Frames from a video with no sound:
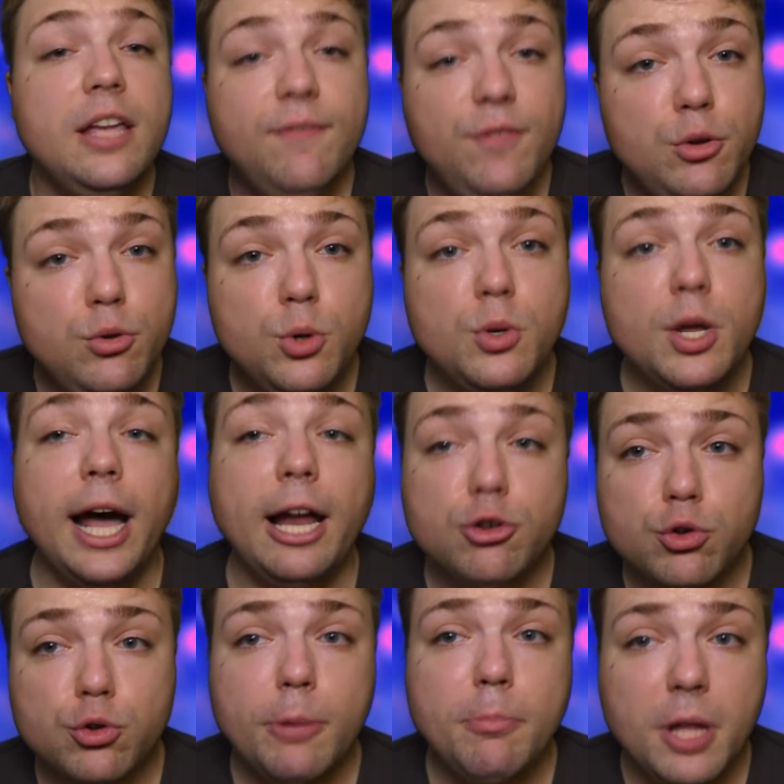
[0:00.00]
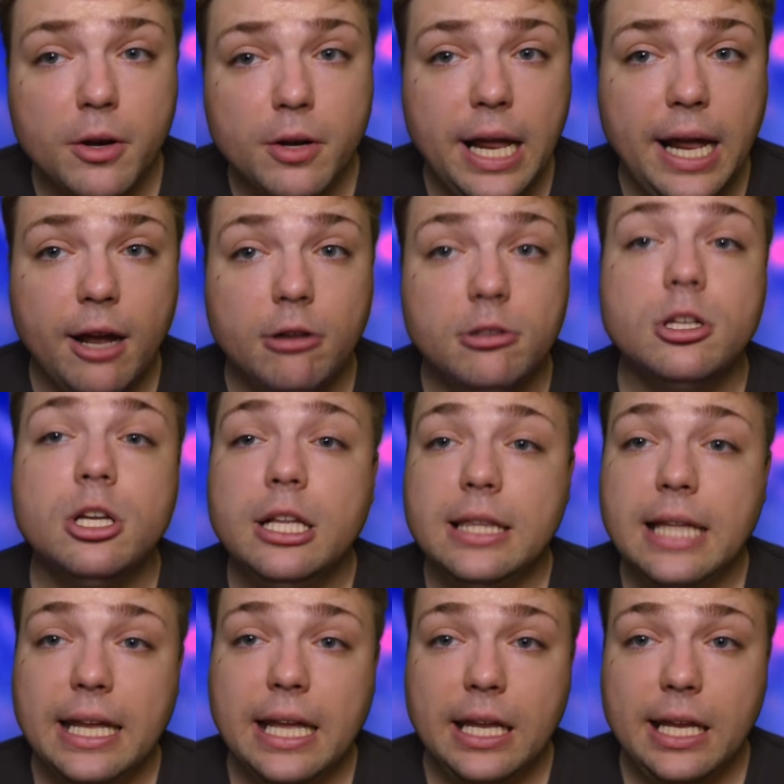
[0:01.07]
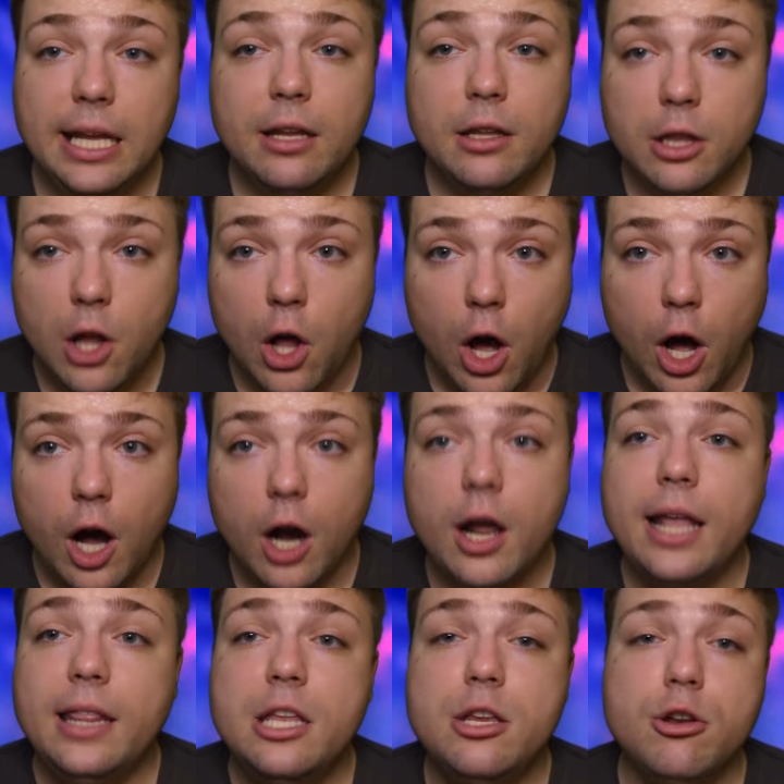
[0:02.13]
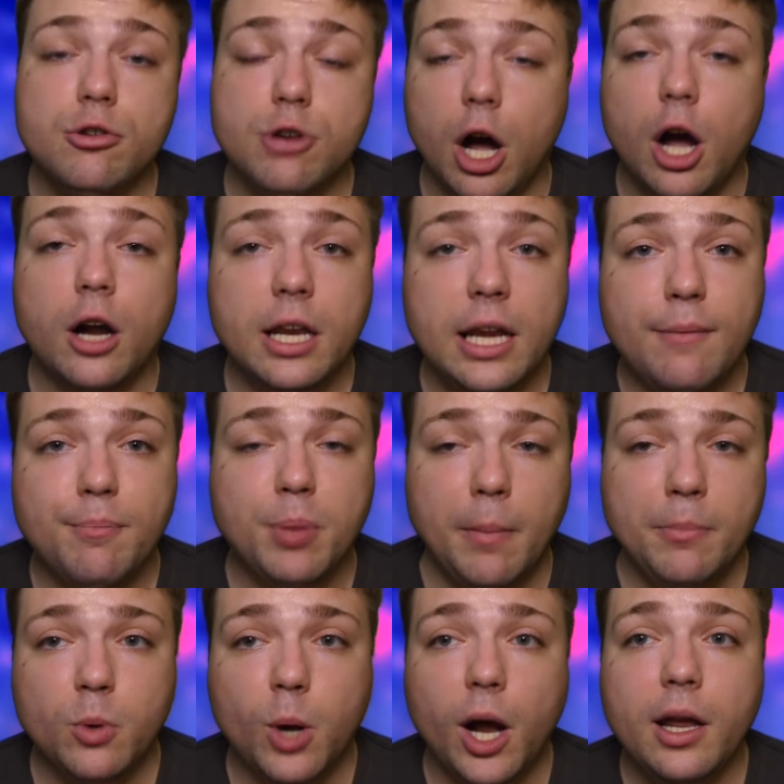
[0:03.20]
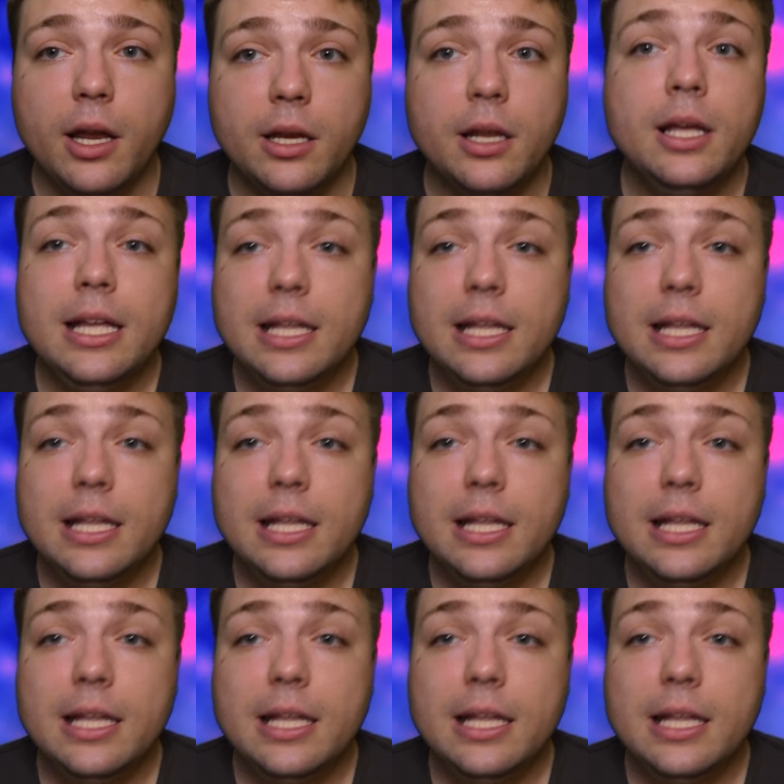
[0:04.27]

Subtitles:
You do not trim their nails, they can get long, and then your dog can have problems walking.